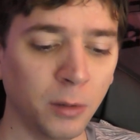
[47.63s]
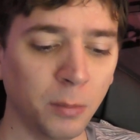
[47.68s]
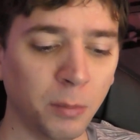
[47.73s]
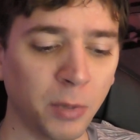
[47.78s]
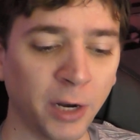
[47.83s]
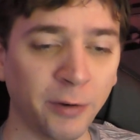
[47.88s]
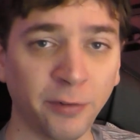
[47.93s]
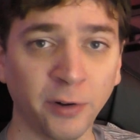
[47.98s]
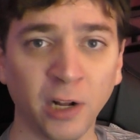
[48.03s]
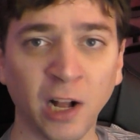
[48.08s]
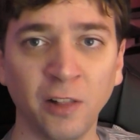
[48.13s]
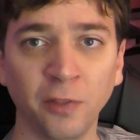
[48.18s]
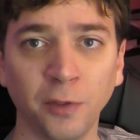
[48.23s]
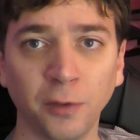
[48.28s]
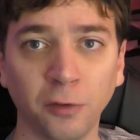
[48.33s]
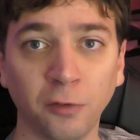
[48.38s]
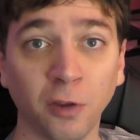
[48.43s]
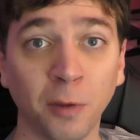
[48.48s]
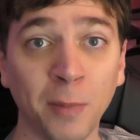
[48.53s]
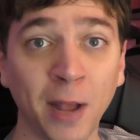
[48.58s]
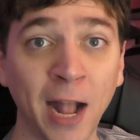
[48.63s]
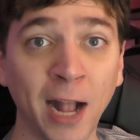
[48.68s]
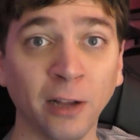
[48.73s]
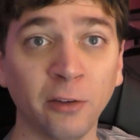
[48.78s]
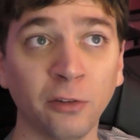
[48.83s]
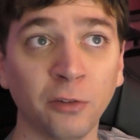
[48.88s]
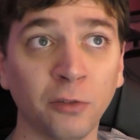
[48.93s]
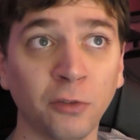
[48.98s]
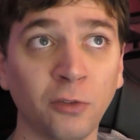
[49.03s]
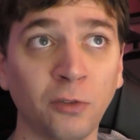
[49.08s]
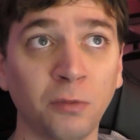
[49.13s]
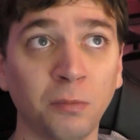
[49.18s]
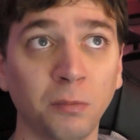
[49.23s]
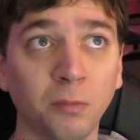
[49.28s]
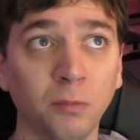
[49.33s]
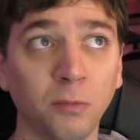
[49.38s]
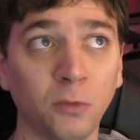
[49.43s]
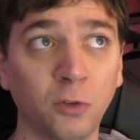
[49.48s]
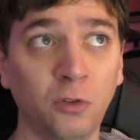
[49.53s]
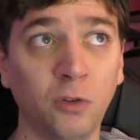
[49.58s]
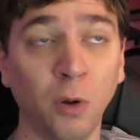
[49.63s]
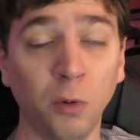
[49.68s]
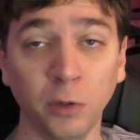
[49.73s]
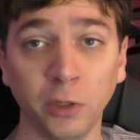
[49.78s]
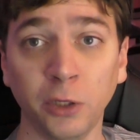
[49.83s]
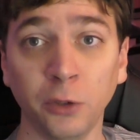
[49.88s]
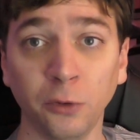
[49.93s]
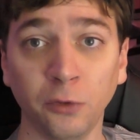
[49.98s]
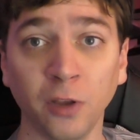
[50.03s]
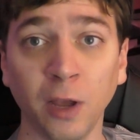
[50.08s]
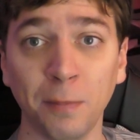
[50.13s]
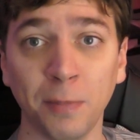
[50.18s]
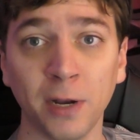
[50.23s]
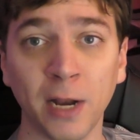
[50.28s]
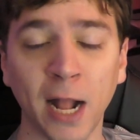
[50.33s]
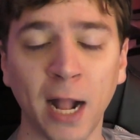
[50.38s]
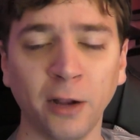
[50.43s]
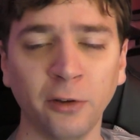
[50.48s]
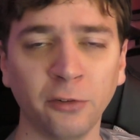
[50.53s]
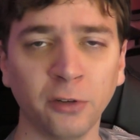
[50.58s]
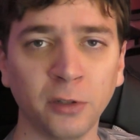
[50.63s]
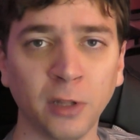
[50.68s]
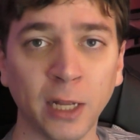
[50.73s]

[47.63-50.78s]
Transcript: But I forgot that some actions don't use up an action,